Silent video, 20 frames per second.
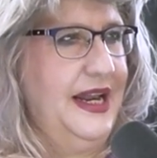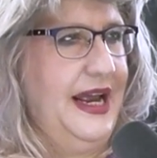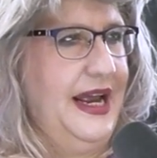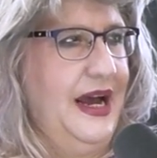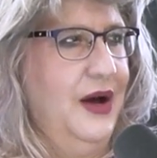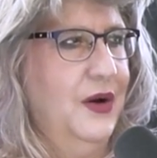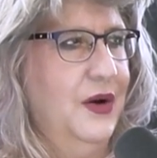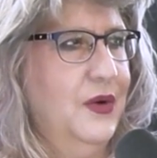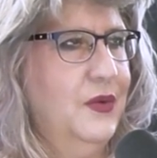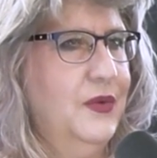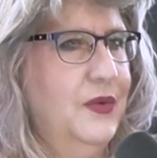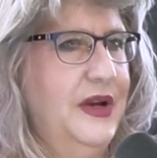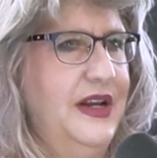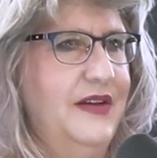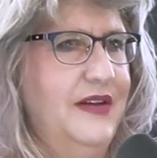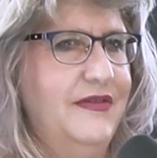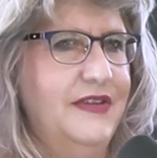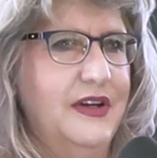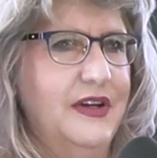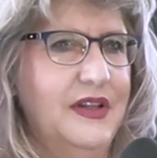out when
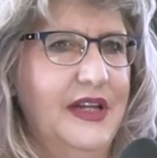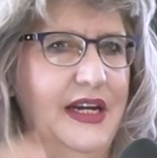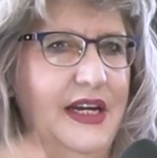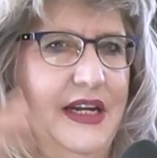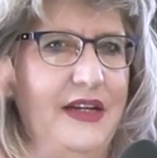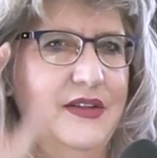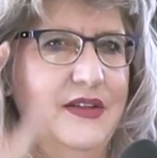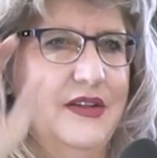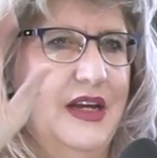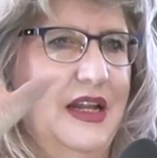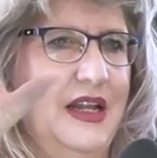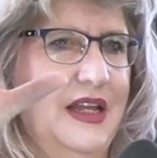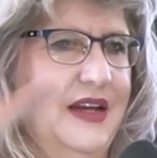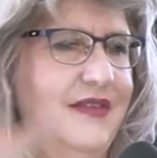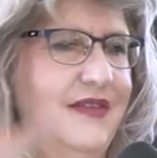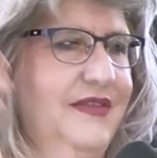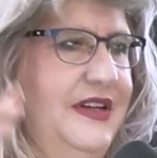it felt like it's kind of like a